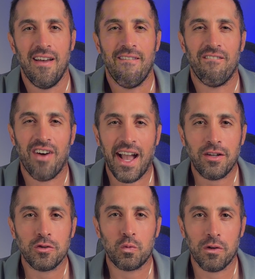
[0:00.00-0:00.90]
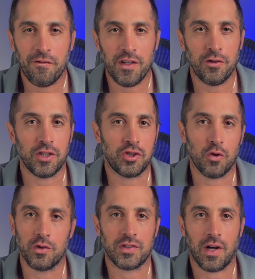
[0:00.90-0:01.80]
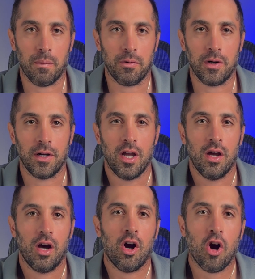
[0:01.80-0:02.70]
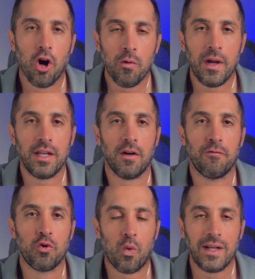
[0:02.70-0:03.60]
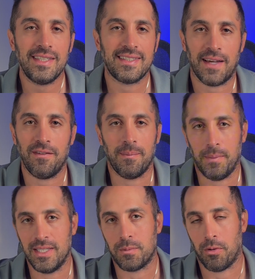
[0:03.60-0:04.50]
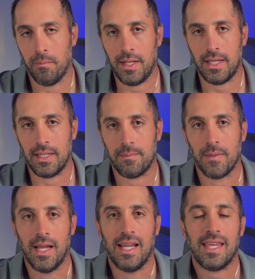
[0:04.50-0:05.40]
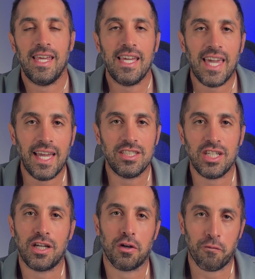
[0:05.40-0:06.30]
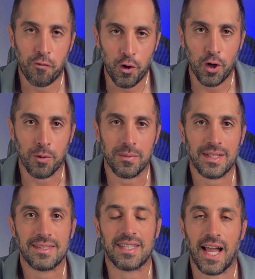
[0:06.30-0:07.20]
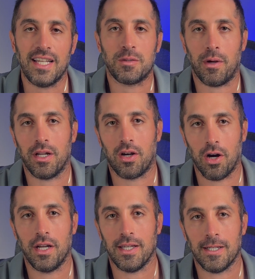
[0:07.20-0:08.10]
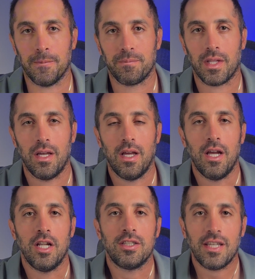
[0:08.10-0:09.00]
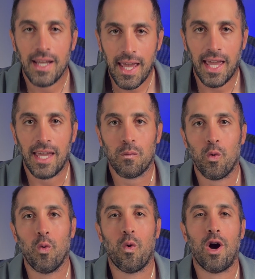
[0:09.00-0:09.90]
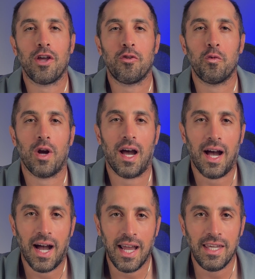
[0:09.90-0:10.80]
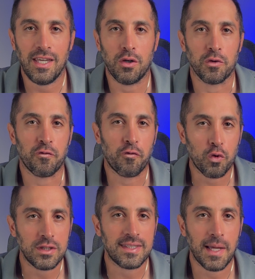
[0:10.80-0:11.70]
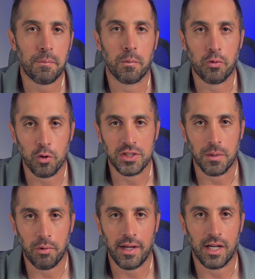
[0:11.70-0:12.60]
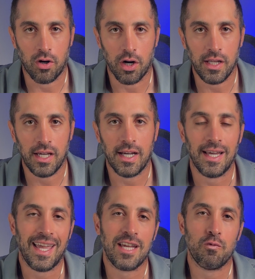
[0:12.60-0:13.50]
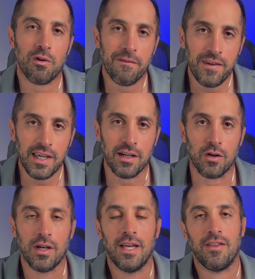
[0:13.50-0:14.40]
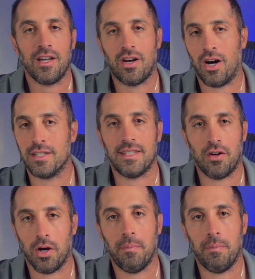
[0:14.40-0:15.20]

Vitals revealed the showstopper, a heart rate of 27 beats per minute. EKG confirmed sinus bradycardia. Today, we'll walk through a high-yield 4-step approach to bradycardia and reveal the cause in our